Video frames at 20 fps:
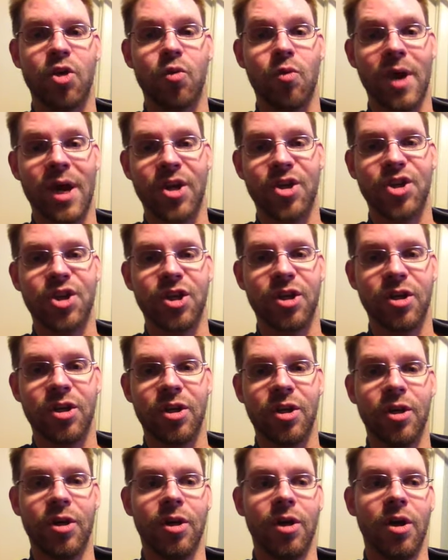correction
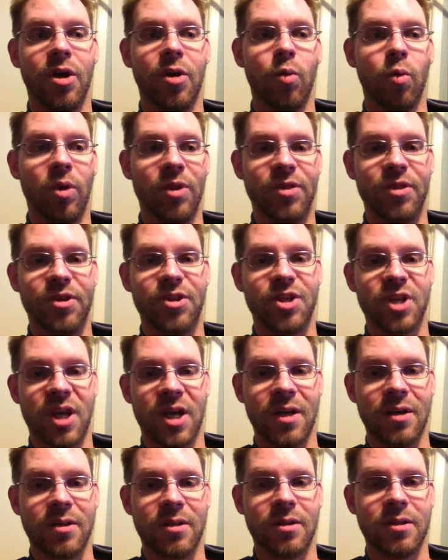with the
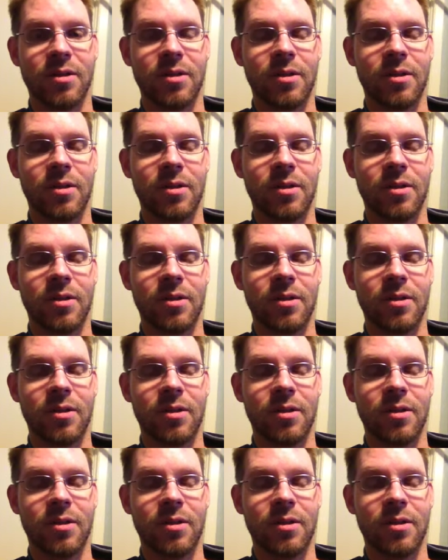child,